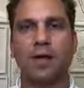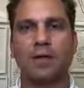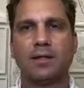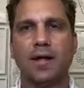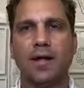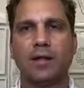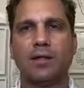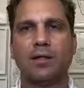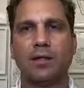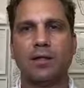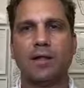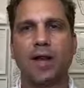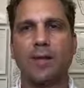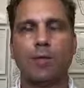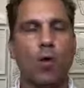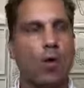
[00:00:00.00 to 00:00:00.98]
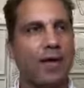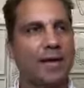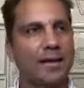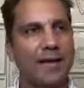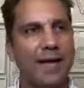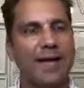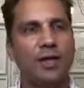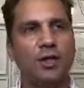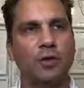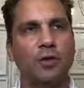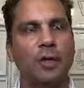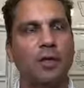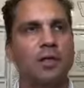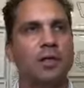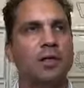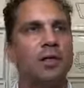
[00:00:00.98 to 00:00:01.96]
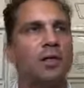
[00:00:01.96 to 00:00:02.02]
tend to get more
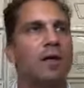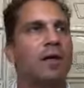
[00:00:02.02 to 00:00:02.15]
engagement,